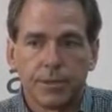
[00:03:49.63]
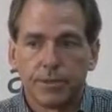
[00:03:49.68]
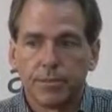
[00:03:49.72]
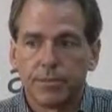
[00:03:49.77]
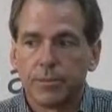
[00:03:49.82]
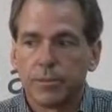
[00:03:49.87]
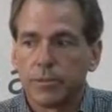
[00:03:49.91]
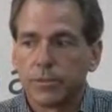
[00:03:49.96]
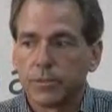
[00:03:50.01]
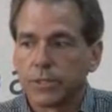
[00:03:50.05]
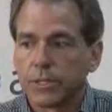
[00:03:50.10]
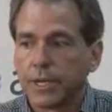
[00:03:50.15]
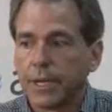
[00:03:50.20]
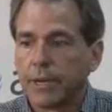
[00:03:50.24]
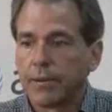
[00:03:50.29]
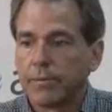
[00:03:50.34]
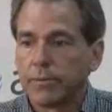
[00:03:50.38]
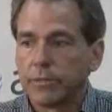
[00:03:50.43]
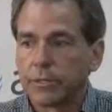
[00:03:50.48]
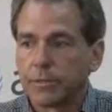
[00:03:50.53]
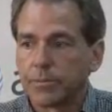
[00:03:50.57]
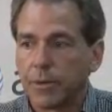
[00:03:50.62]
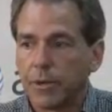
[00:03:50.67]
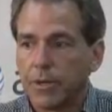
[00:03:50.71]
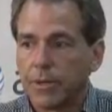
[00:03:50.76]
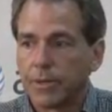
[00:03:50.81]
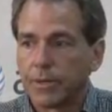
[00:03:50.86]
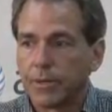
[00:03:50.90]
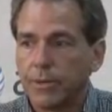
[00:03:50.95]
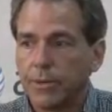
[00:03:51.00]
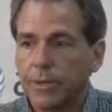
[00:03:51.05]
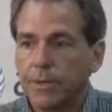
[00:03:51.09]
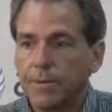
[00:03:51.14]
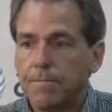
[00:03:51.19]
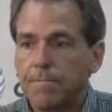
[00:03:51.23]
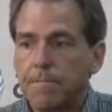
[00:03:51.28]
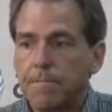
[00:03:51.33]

and we'll see how we respond to it.